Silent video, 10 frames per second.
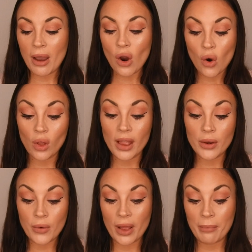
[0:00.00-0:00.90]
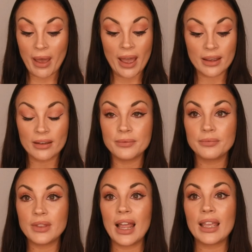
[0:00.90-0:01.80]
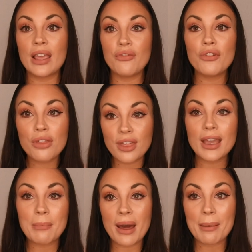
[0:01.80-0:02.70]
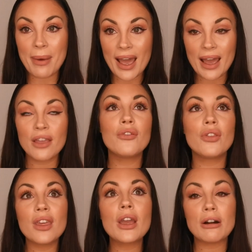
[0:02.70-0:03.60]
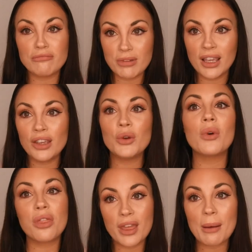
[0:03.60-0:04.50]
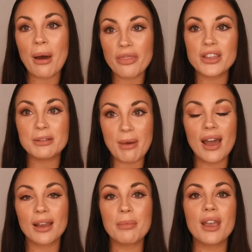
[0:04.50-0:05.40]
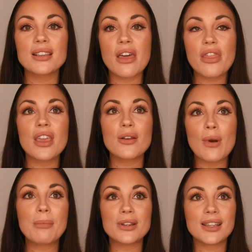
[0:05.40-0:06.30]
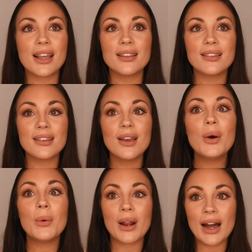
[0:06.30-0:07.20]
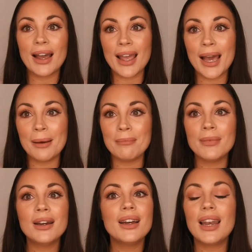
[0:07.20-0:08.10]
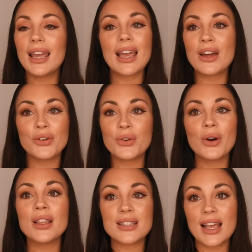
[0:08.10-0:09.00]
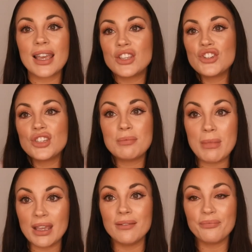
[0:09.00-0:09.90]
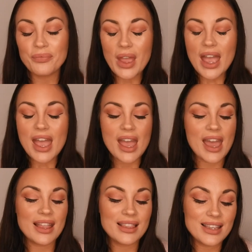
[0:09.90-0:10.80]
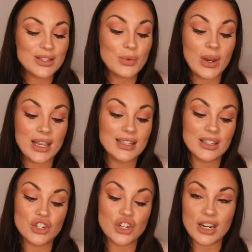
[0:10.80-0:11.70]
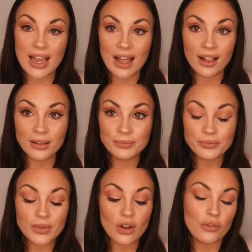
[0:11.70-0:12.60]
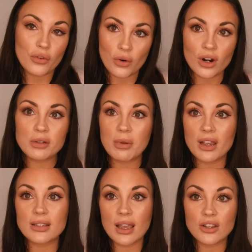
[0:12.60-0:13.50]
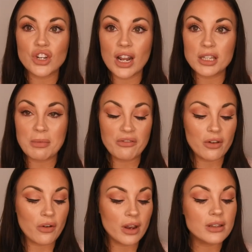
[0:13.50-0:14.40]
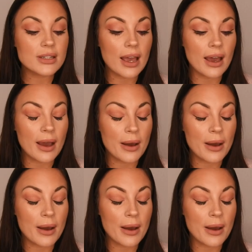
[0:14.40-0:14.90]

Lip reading: my holy grail bag. Like, if you think about a bag, if you think of me, you will think about this bag, because I think it represents what I am. Like, I don't know, it's like, it's just me. And this one is the Chanel, of course, because Chanel is my favorite